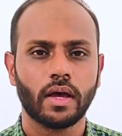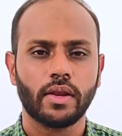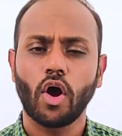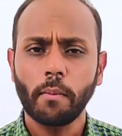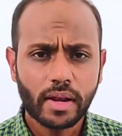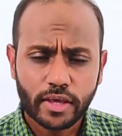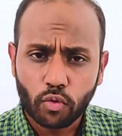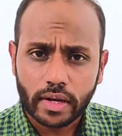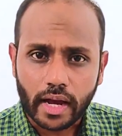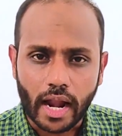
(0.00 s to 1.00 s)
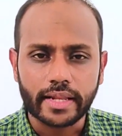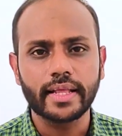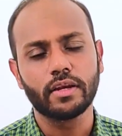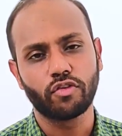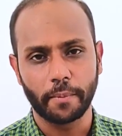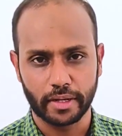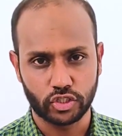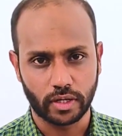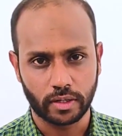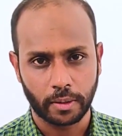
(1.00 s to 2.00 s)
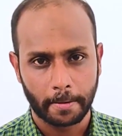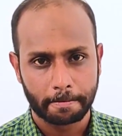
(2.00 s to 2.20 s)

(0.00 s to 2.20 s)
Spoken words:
Normally you will collect the information.